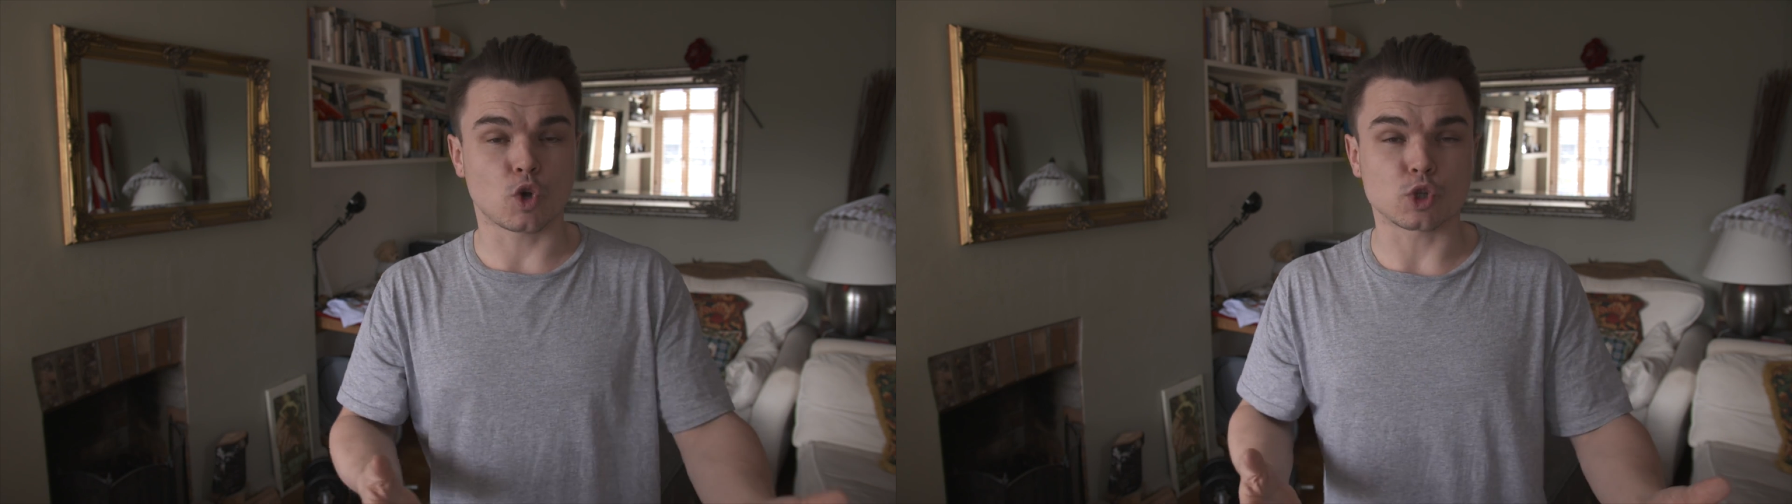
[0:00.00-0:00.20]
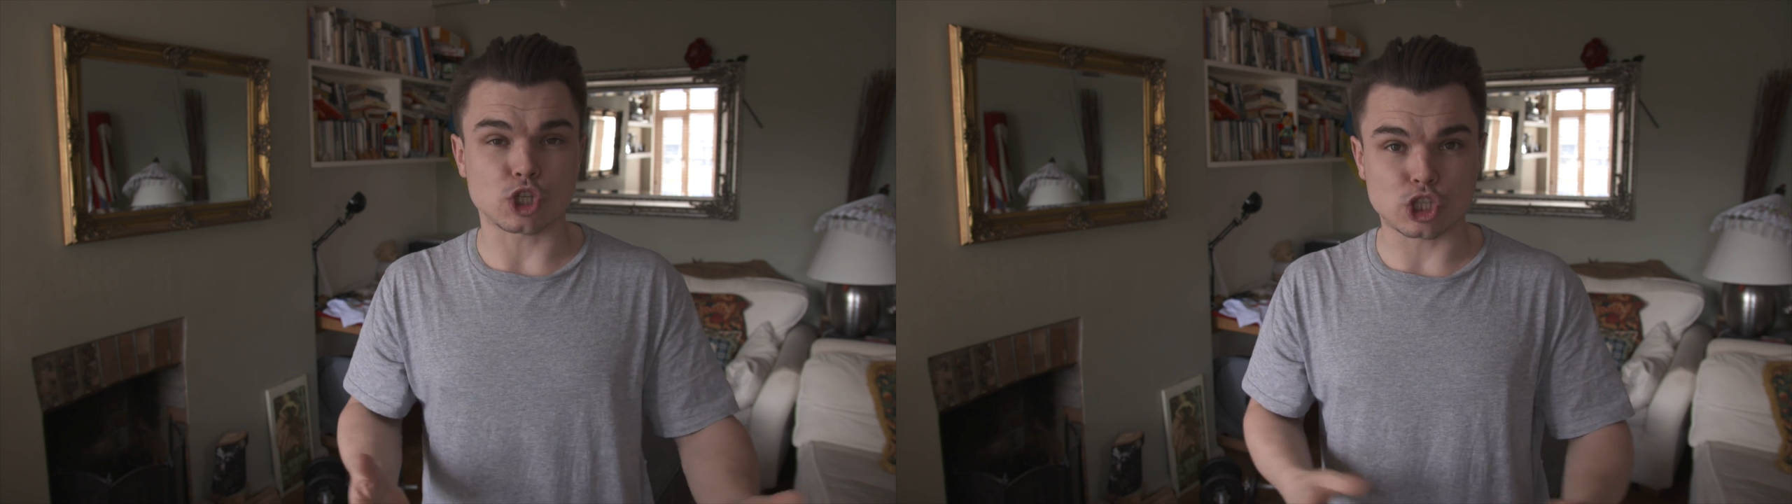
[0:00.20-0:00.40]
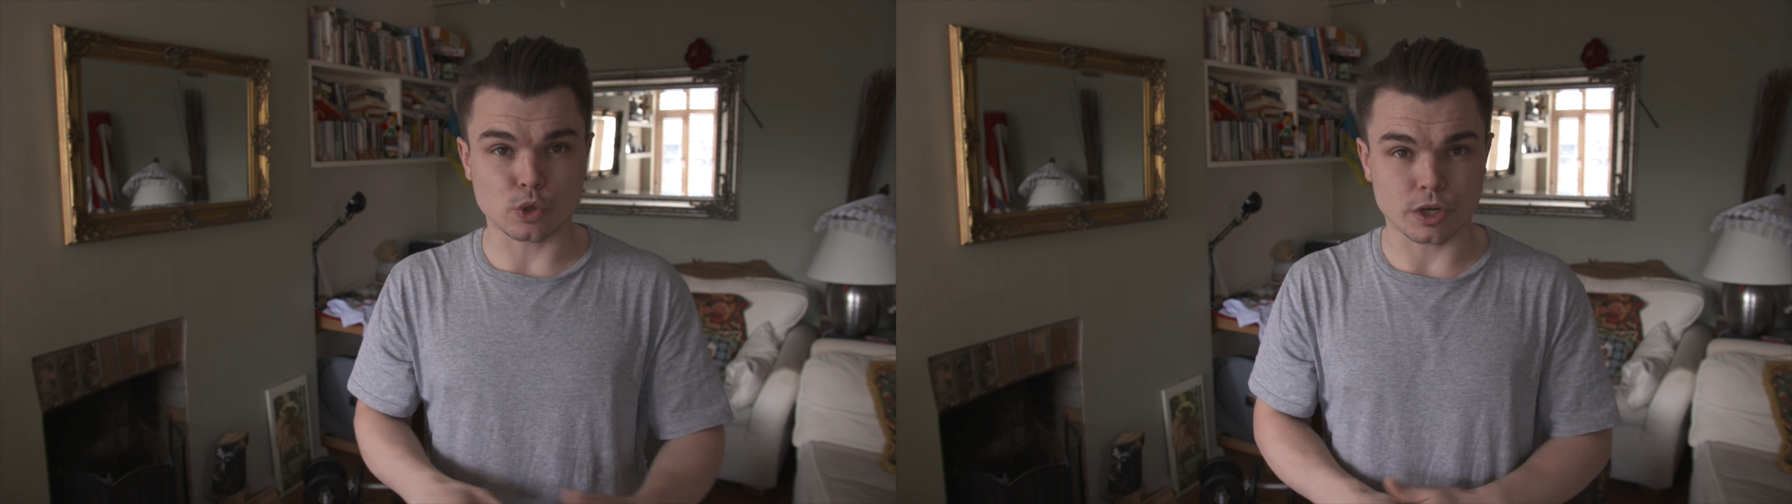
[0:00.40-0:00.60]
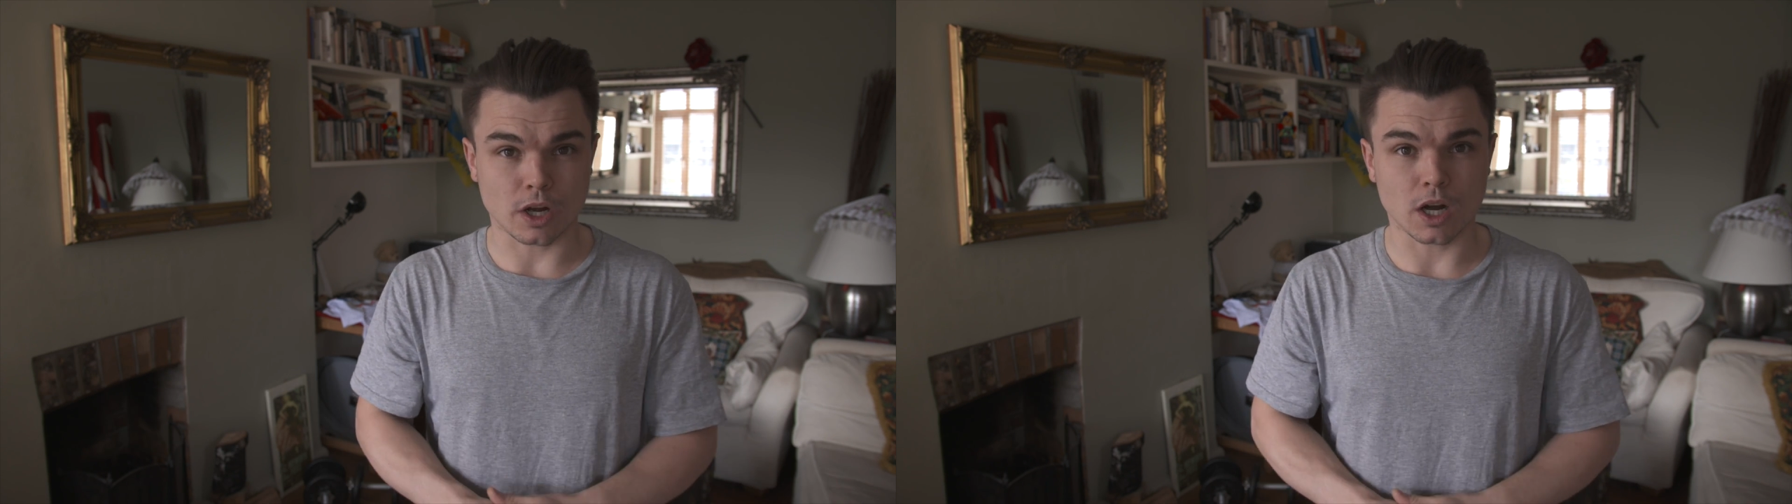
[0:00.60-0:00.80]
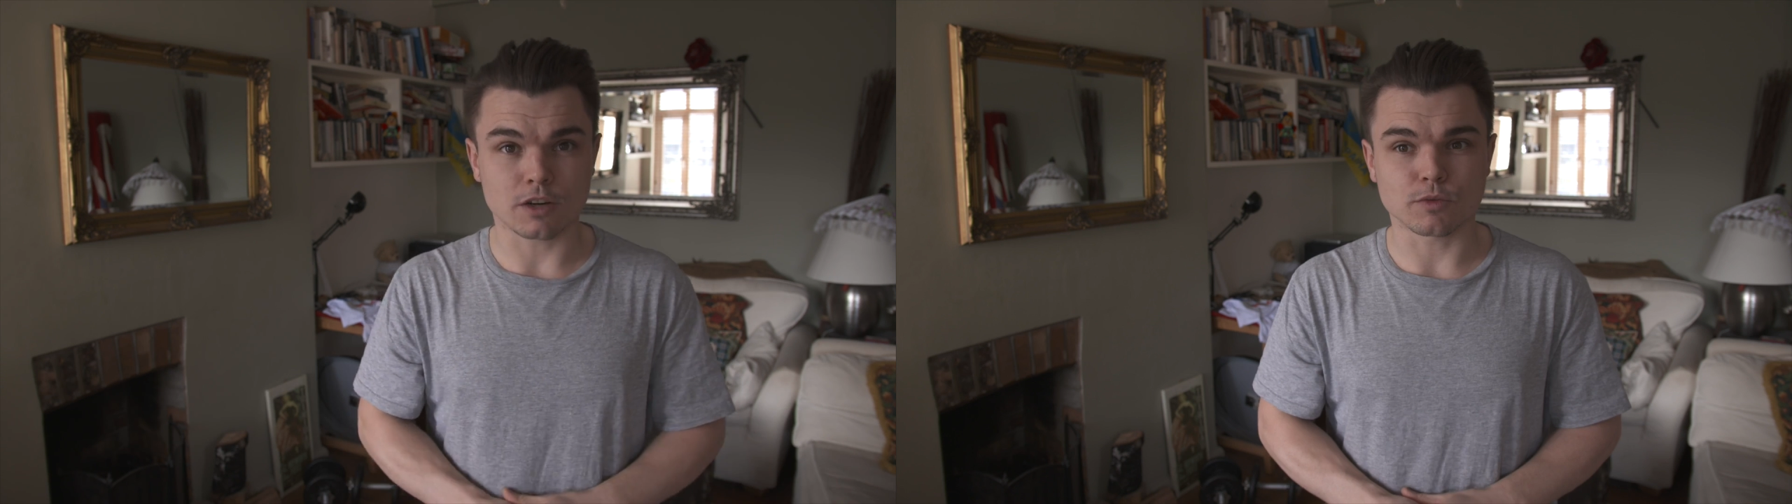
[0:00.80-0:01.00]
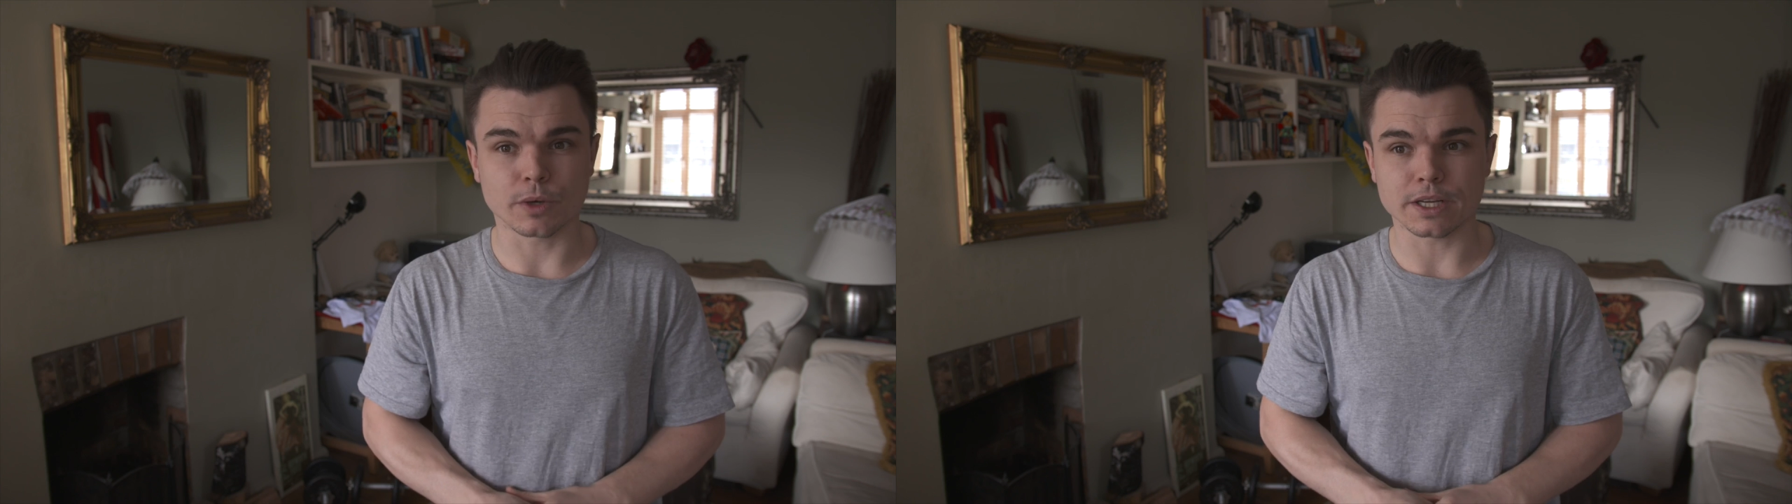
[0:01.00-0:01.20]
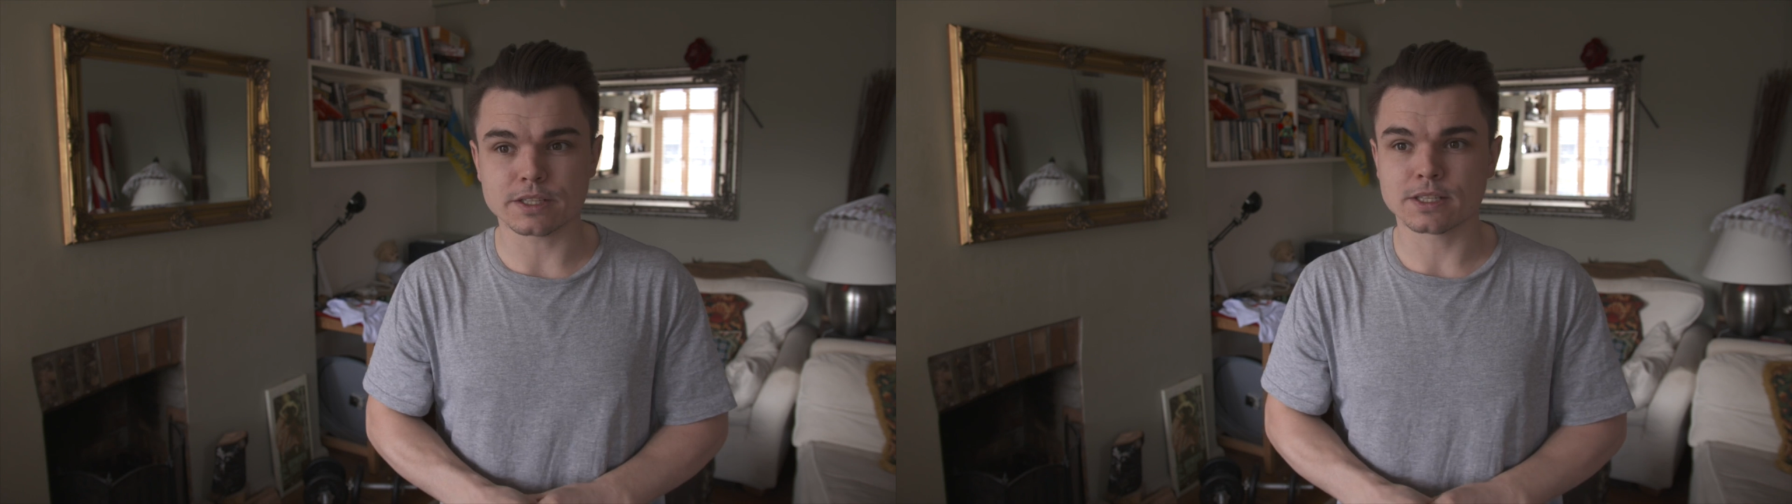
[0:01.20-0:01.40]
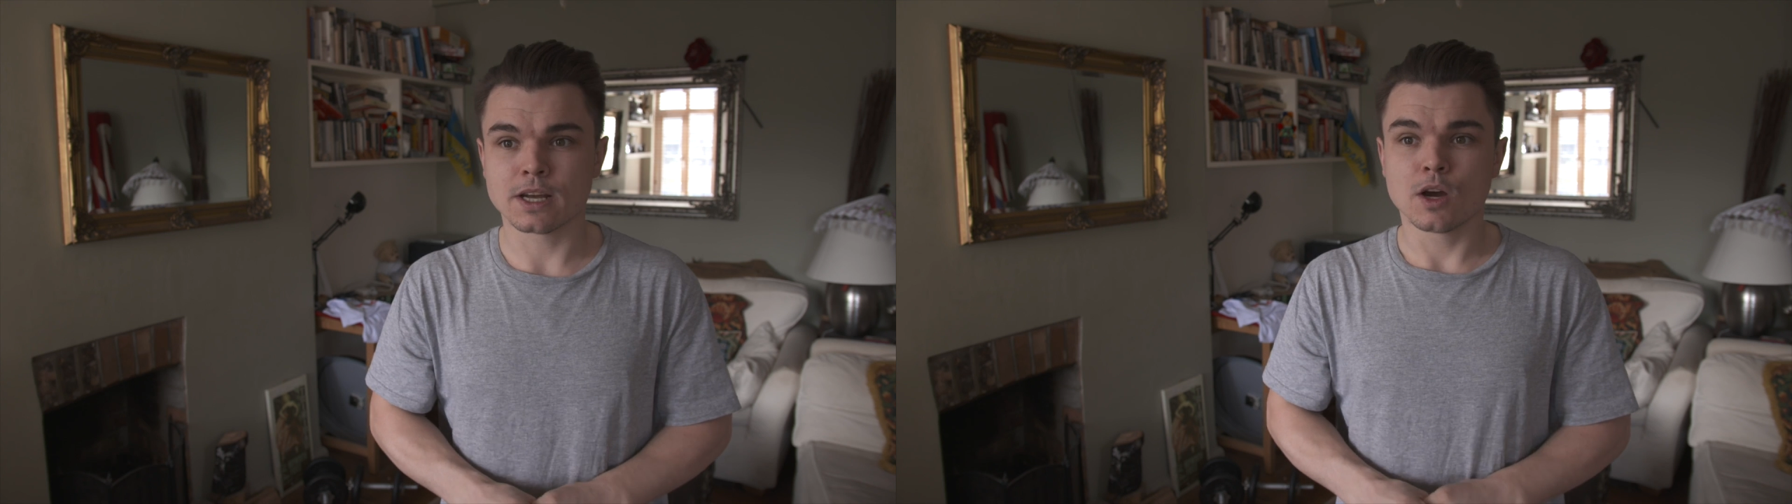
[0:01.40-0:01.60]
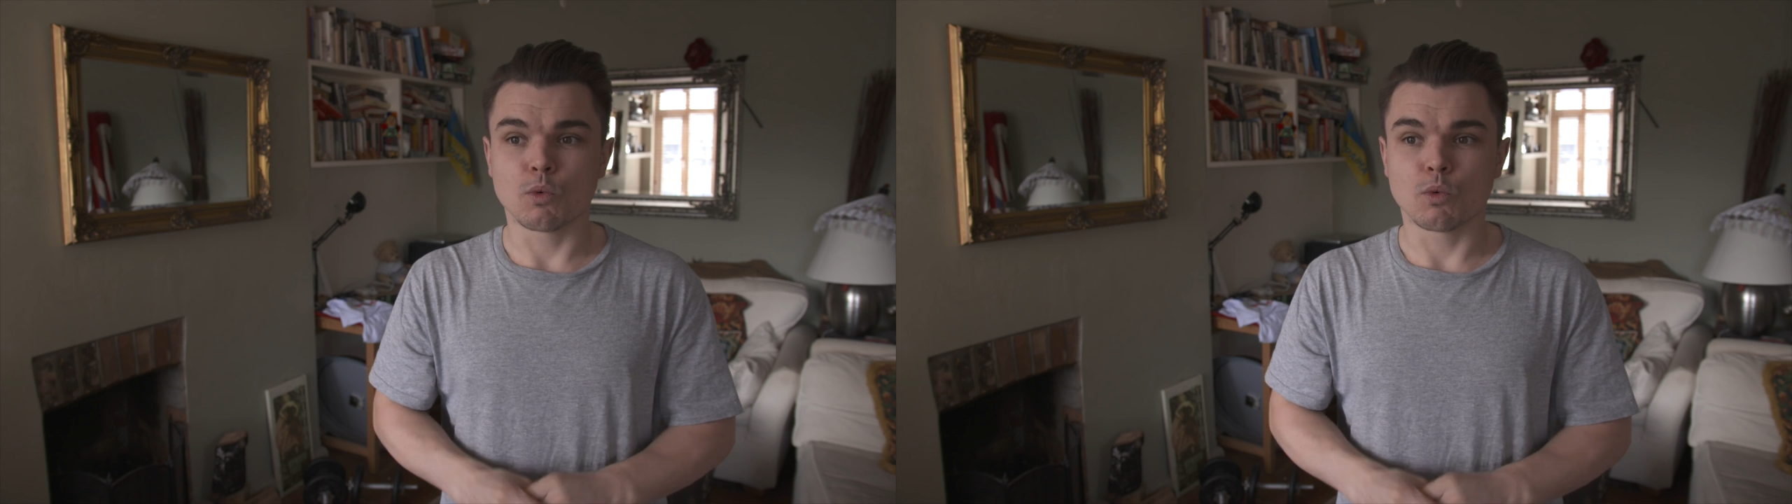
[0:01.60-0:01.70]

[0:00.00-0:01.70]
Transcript: course of 2.5 weeks.